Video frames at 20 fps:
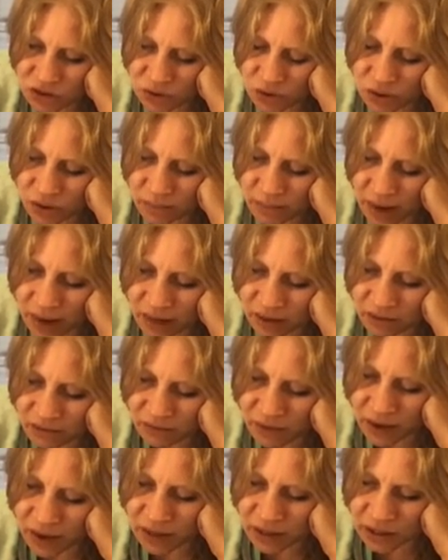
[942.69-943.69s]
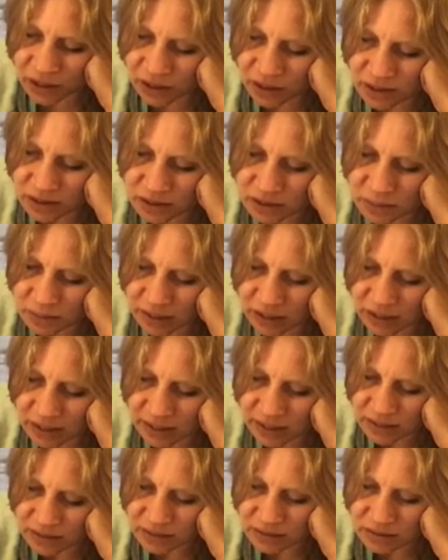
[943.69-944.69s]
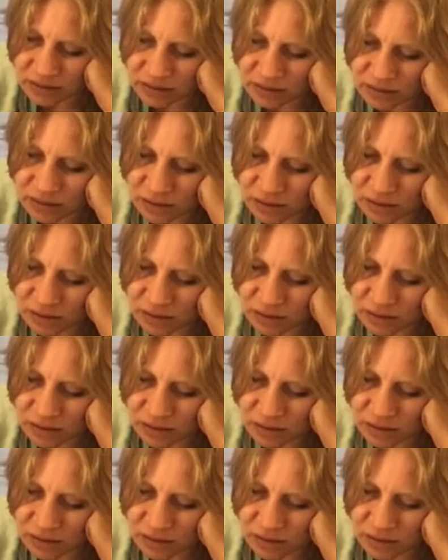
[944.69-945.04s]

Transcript: or modify your experience.